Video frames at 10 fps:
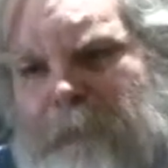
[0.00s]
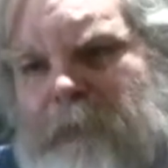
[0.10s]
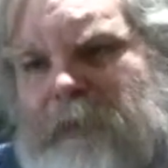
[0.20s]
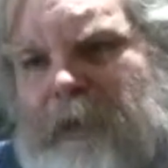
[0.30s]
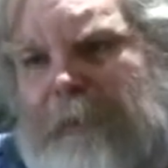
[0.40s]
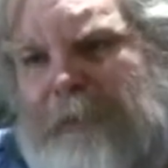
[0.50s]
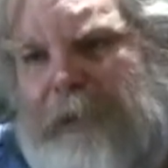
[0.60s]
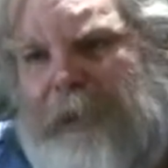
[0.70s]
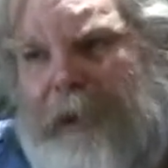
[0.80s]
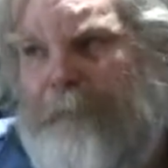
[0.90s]
up in the state of
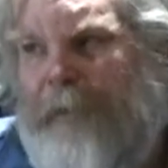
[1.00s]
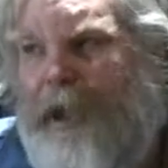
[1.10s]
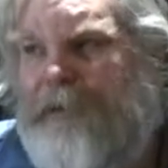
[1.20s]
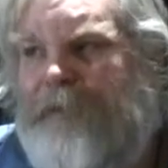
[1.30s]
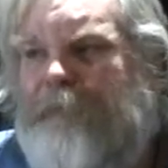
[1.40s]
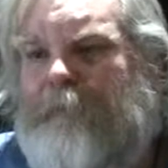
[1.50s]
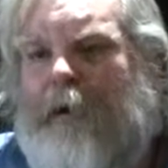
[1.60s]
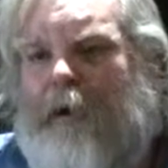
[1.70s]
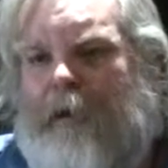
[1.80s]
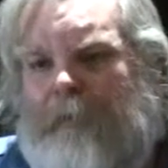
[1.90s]
Indiana positive
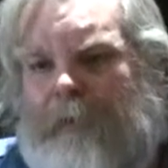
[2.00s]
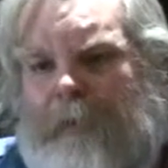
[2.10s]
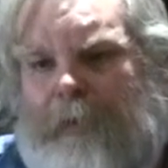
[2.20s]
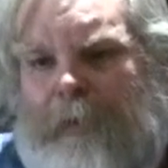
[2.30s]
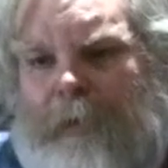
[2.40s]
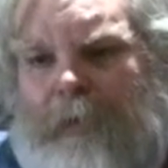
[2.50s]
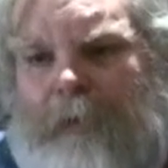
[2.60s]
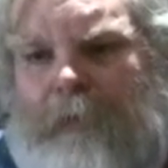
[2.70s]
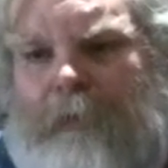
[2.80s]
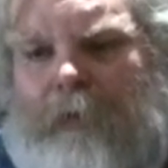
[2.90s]
tomorrow,
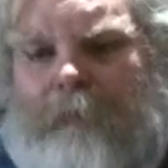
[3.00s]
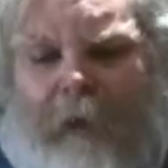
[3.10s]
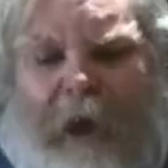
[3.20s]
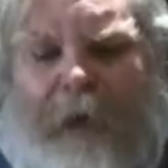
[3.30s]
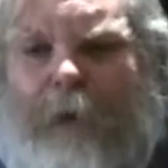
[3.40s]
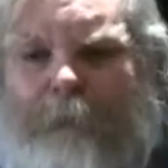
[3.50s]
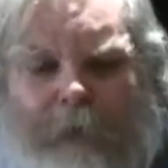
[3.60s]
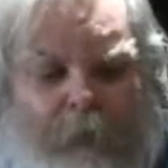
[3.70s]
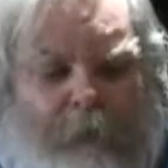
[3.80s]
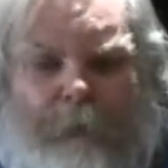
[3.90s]
the Ryan White
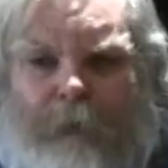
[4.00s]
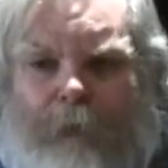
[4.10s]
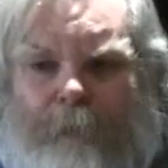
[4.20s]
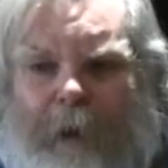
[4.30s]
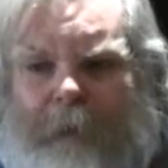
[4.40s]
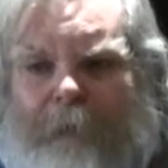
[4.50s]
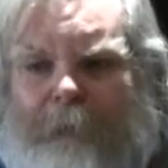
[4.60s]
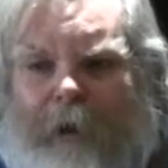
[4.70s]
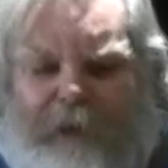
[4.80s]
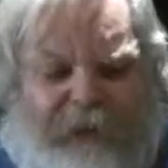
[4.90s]
program will go
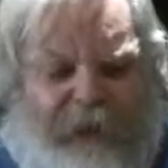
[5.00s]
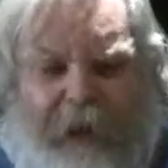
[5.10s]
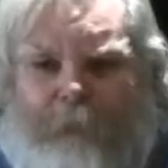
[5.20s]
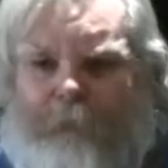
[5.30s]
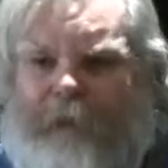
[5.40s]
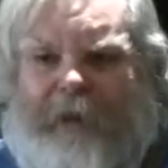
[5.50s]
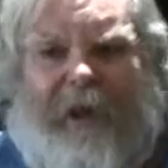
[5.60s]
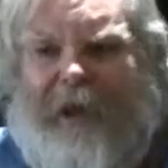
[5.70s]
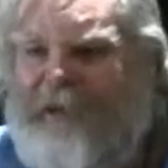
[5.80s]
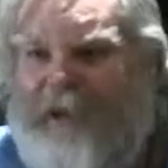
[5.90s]
bankrupt. Our state
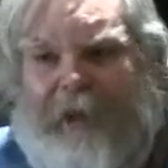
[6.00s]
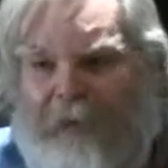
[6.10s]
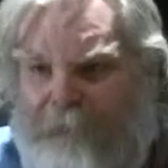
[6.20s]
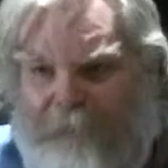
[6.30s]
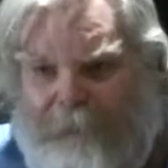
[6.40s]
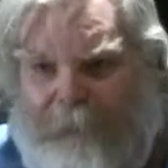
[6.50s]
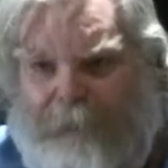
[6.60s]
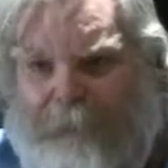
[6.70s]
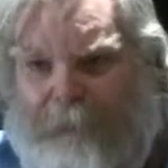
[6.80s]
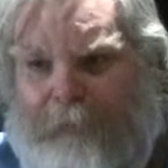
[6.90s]
can't take care of these
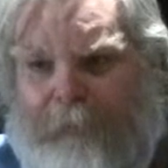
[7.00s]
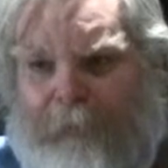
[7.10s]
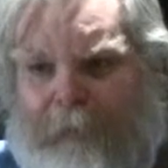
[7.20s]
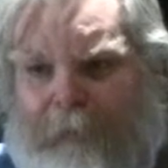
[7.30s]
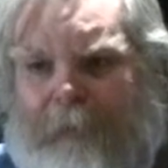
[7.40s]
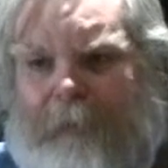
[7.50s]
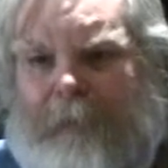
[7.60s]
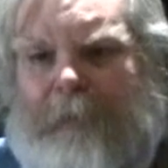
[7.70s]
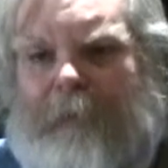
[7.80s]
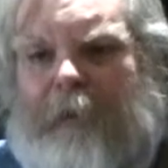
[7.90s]
people.
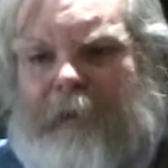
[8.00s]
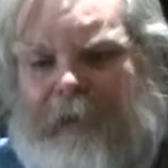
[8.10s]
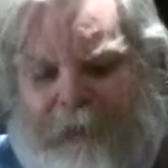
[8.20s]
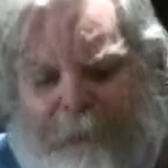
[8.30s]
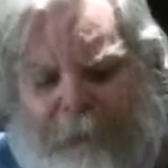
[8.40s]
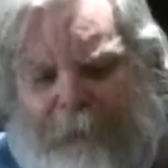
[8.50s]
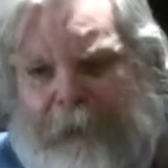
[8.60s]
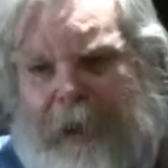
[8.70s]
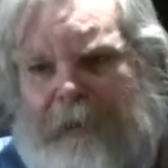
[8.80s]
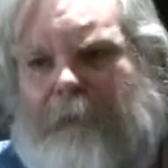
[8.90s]
It's estimated
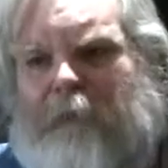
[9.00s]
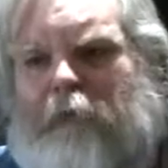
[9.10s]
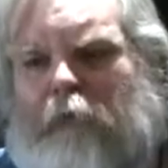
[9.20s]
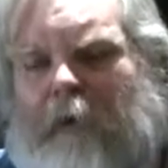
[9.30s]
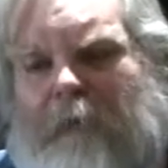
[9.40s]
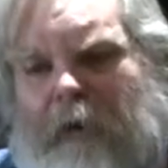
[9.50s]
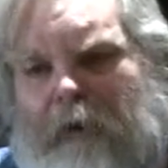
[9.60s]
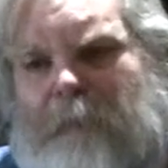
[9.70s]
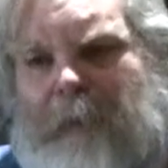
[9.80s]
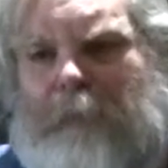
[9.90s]
right now even
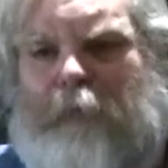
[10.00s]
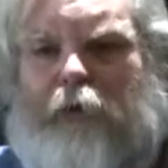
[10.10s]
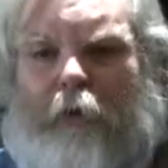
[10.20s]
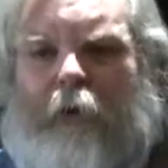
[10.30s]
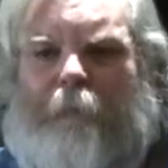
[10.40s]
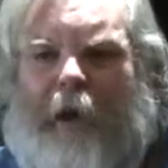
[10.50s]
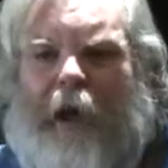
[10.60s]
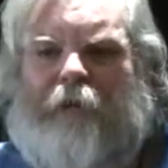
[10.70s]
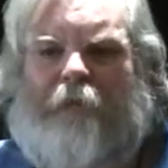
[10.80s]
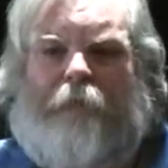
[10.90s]
1,200 people showed up
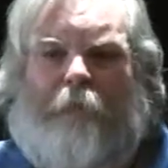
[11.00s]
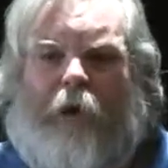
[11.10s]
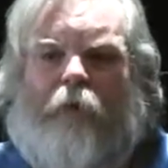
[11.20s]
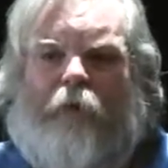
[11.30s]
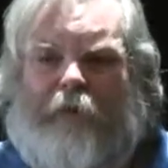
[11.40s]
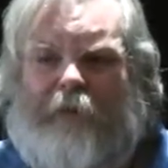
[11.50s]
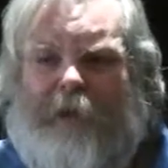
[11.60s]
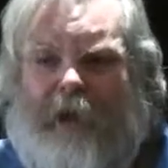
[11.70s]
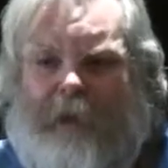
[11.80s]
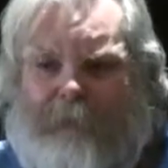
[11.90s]
positive tomorrow in our
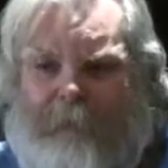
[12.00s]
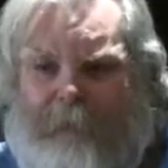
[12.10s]
state